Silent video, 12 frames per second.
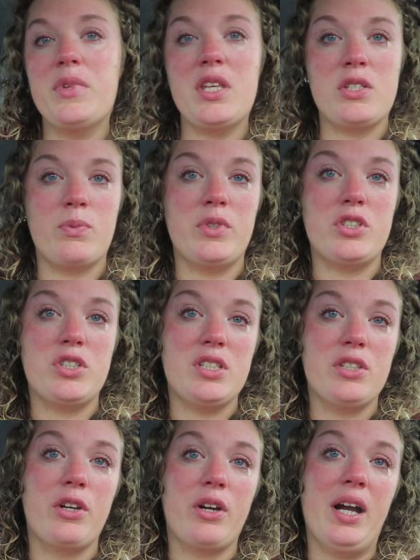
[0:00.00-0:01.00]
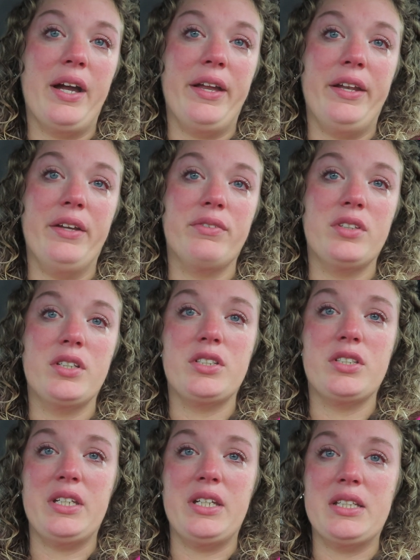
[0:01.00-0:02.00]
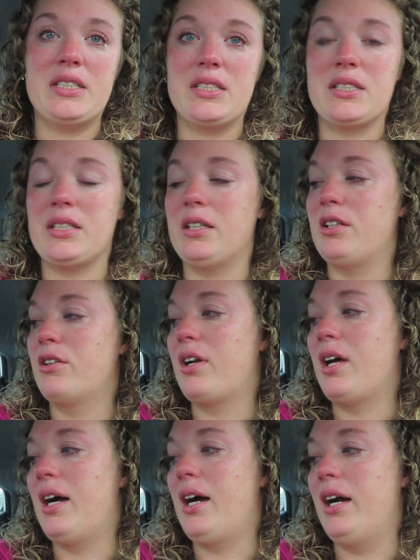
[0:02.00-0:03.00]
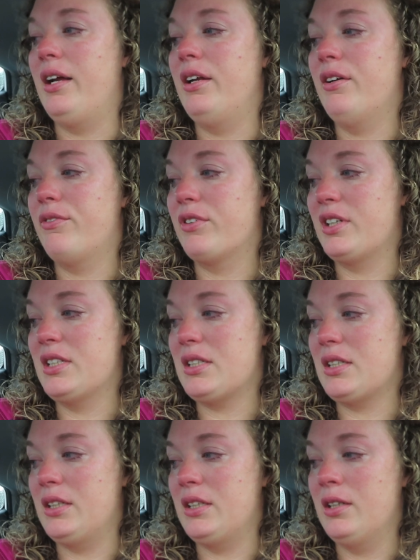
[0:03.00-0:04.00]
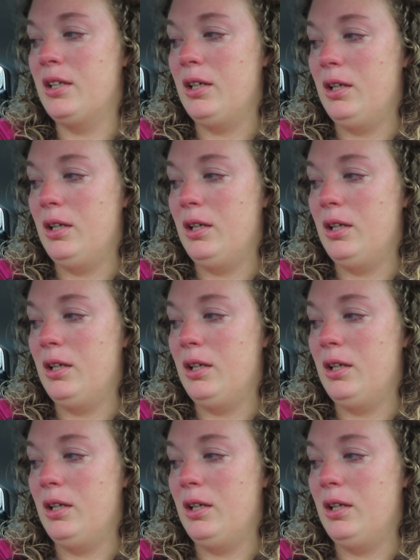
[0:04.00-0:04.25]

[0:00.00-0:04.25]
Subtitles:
is when they're high enough that she needs insulin. They're not high enough for insulin,